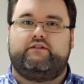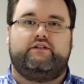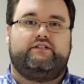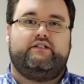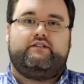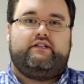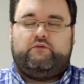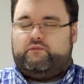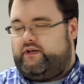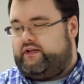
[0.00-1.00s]
because it
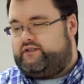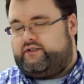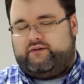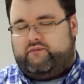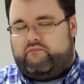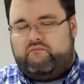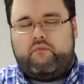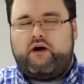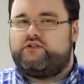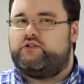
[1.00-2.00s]
would be a
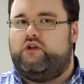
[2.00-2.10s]
much